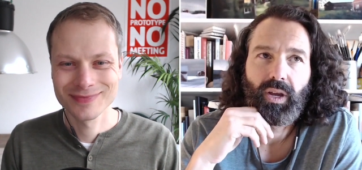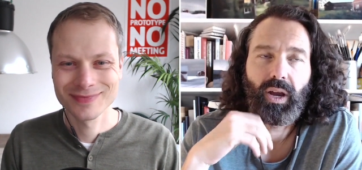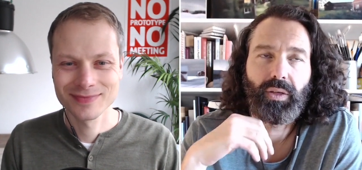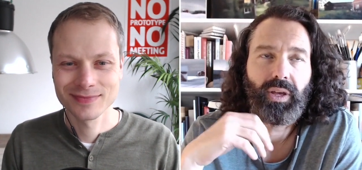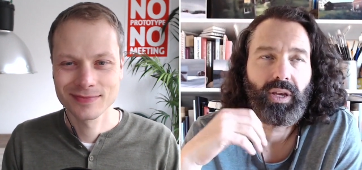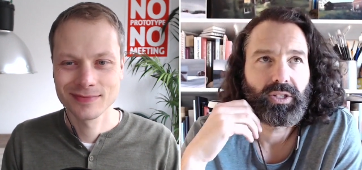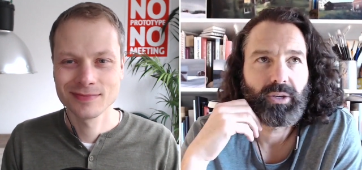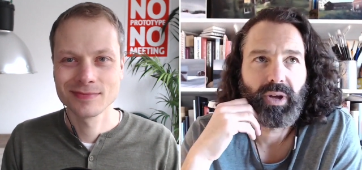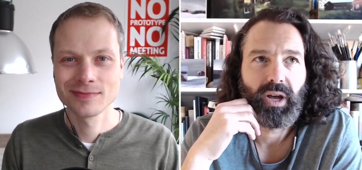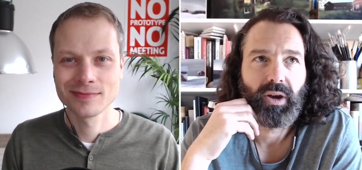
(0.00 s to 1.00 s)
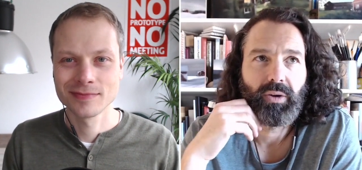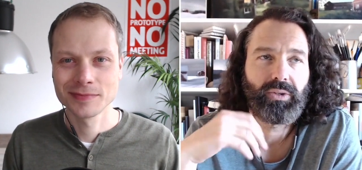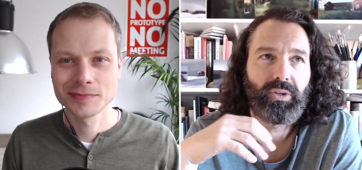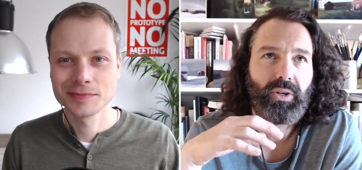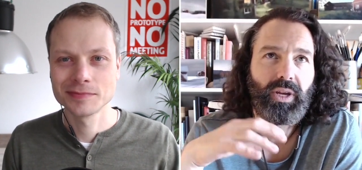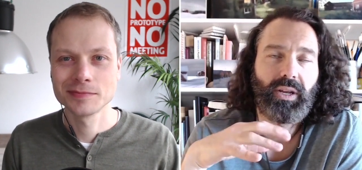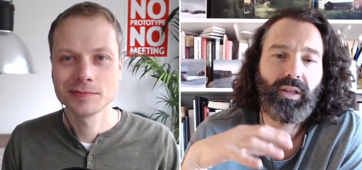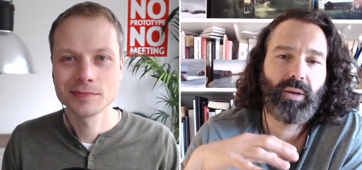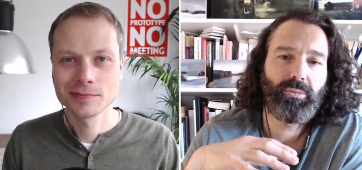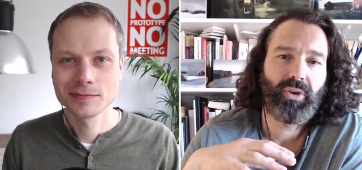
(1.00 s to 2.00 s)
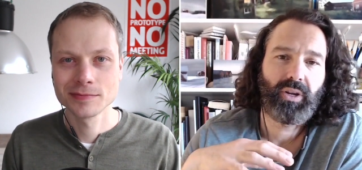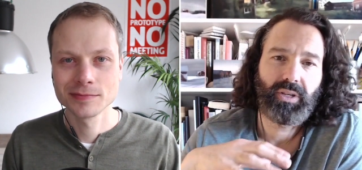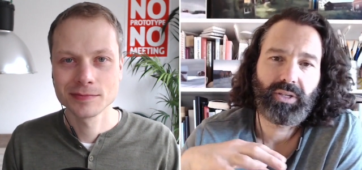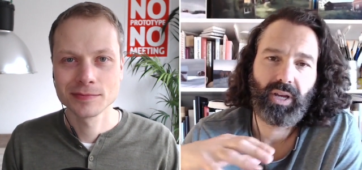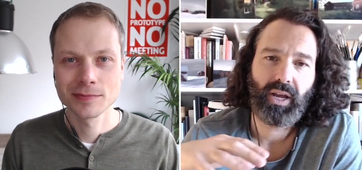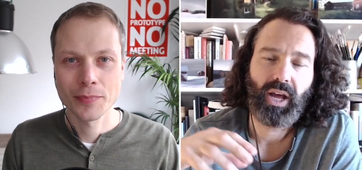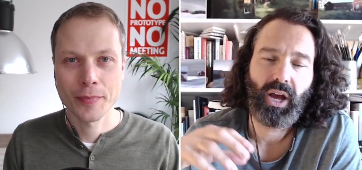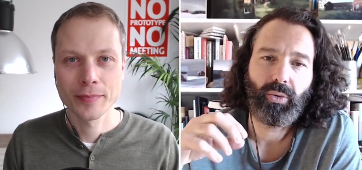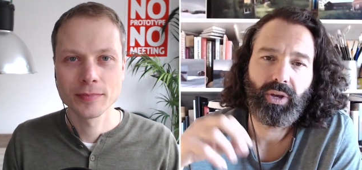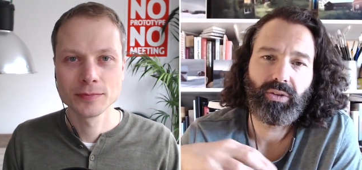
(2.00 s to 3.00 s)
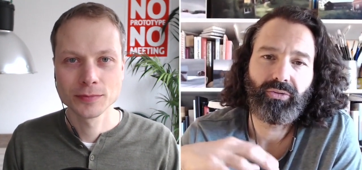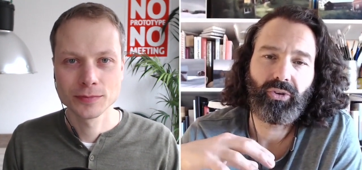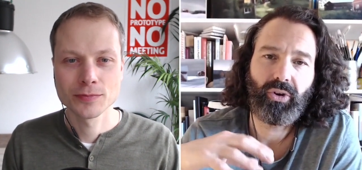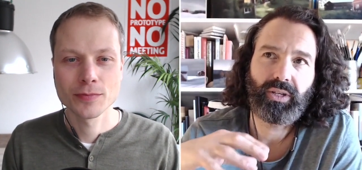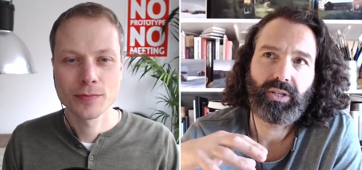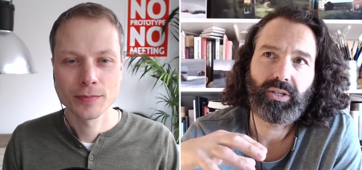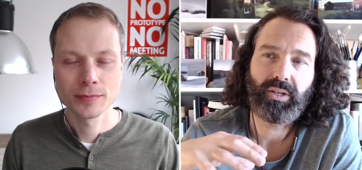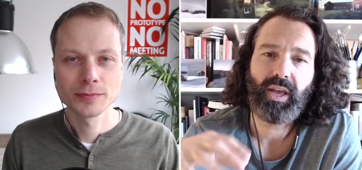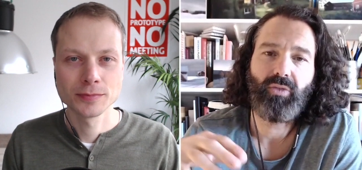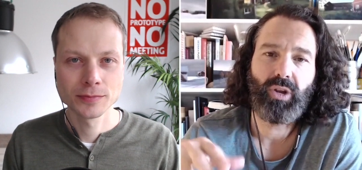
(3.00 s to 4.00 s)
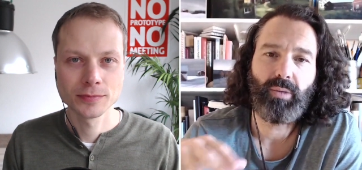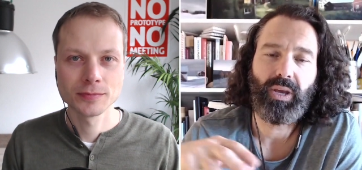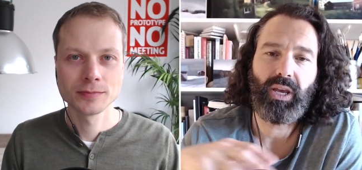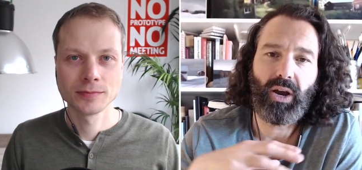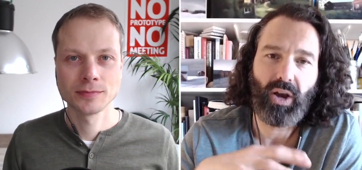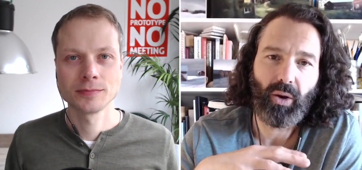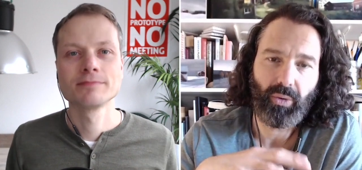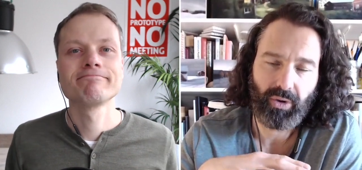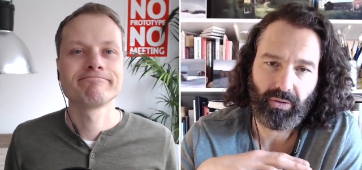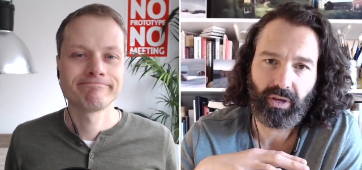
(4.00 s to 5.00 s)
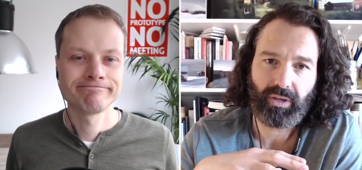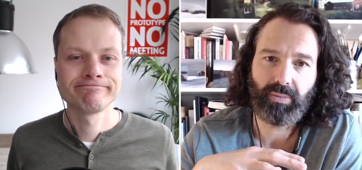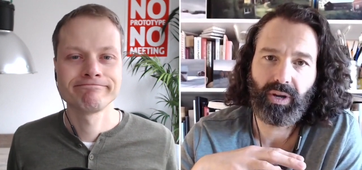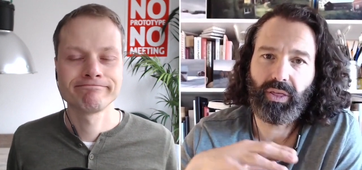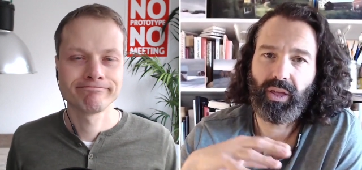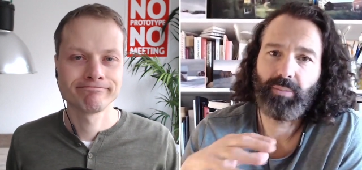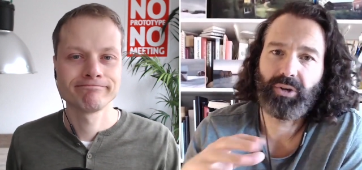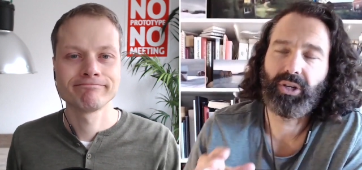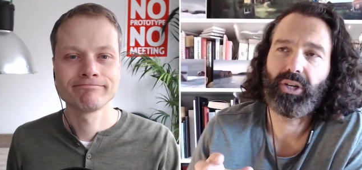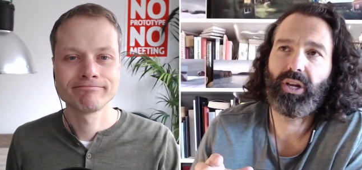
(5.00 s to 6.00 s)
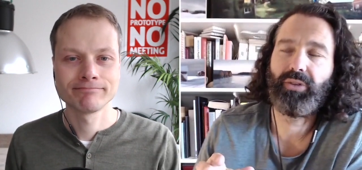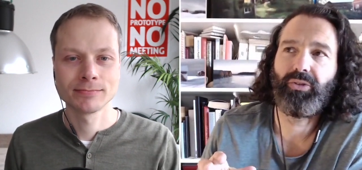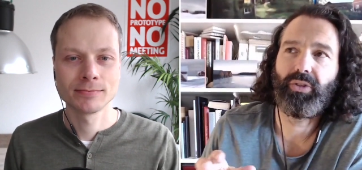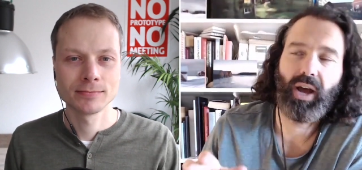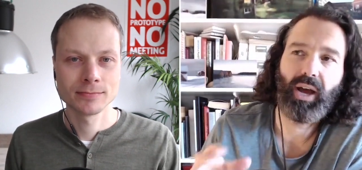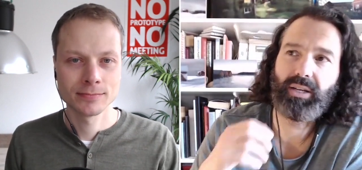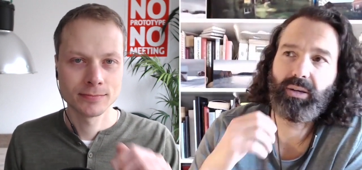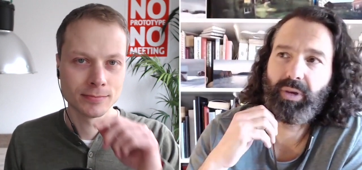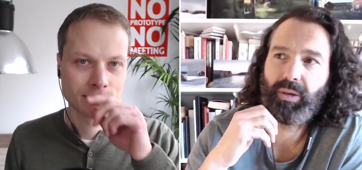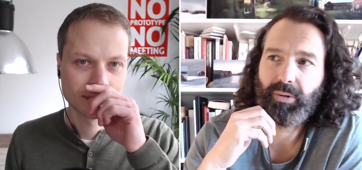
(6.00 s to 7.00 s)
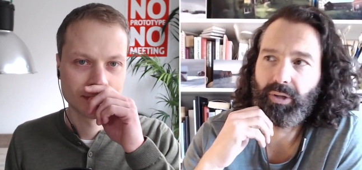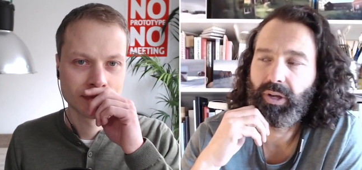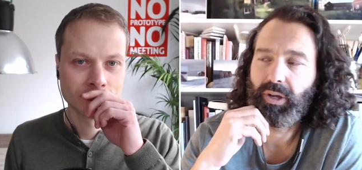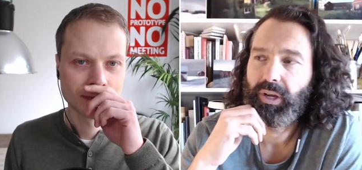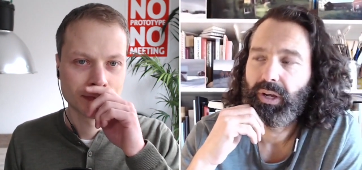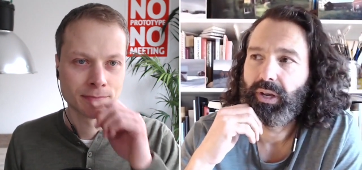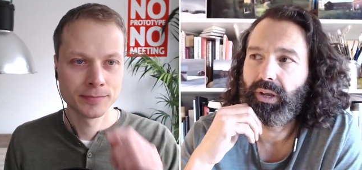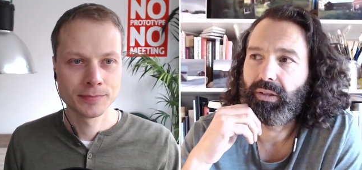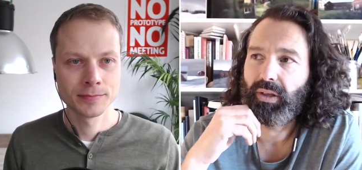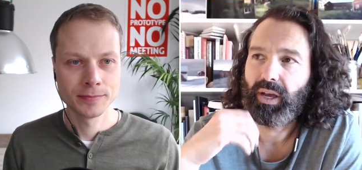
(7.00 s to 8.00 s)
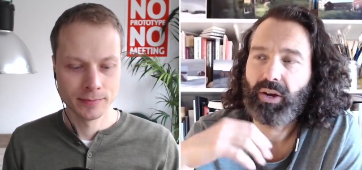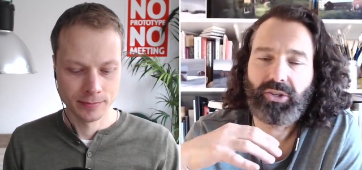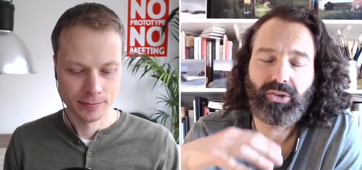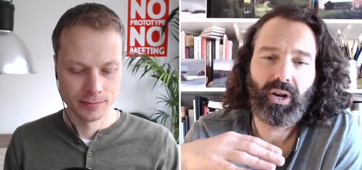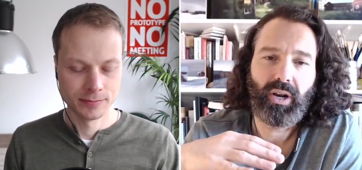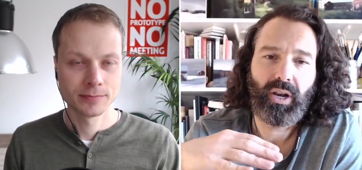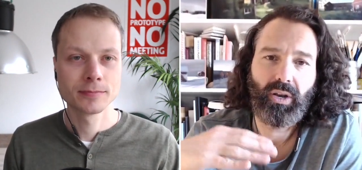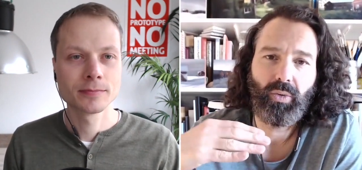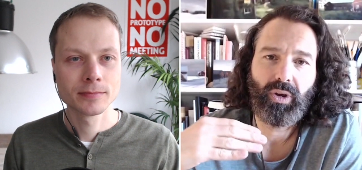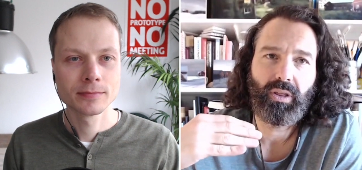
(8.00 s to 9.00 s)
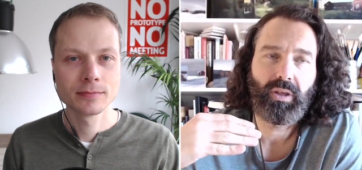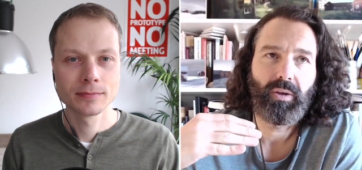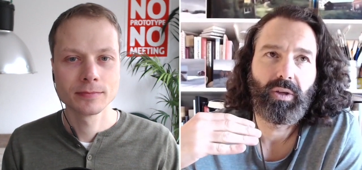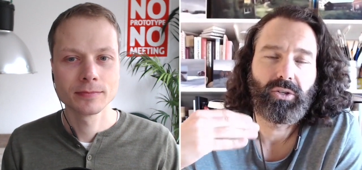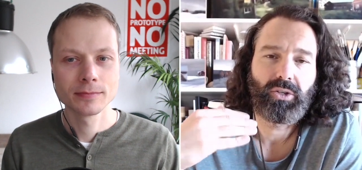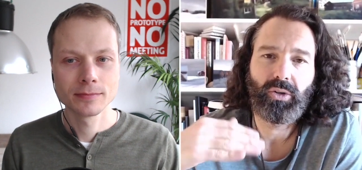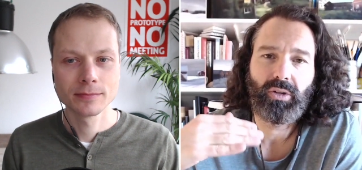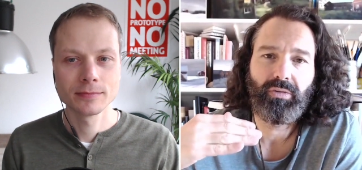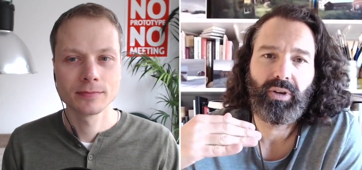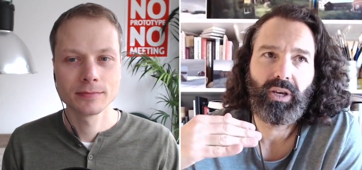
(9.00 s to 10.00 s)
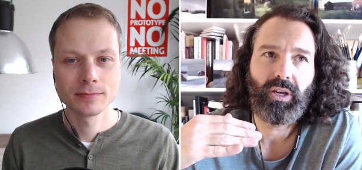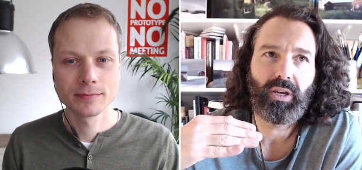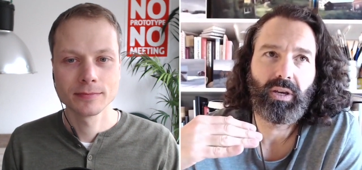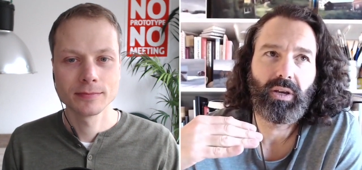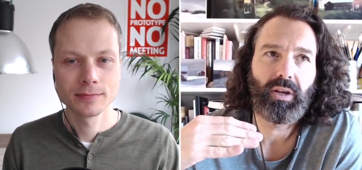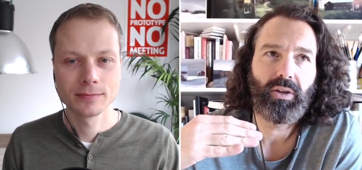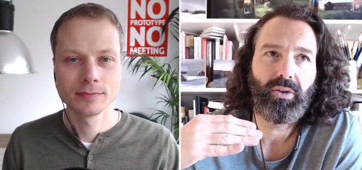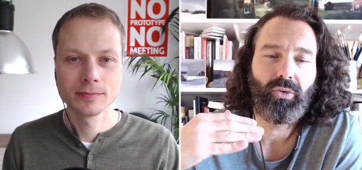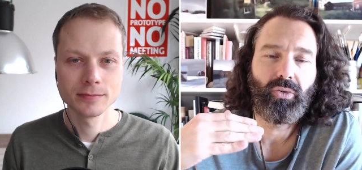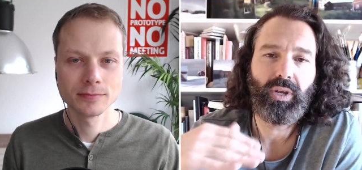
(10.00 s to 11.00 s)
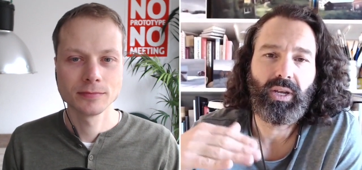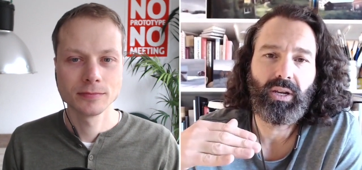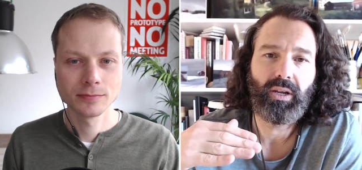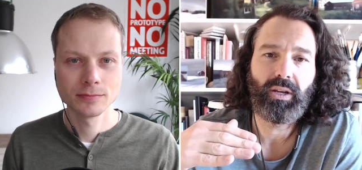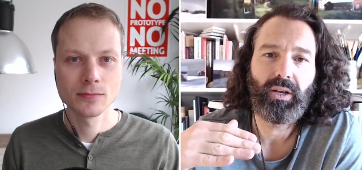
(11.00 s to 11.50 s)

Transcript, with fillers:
Speaker 1: I think it's about getting them to understand how influenced they will be out of this. But I think particularly for the IT people, they are struggling with solving real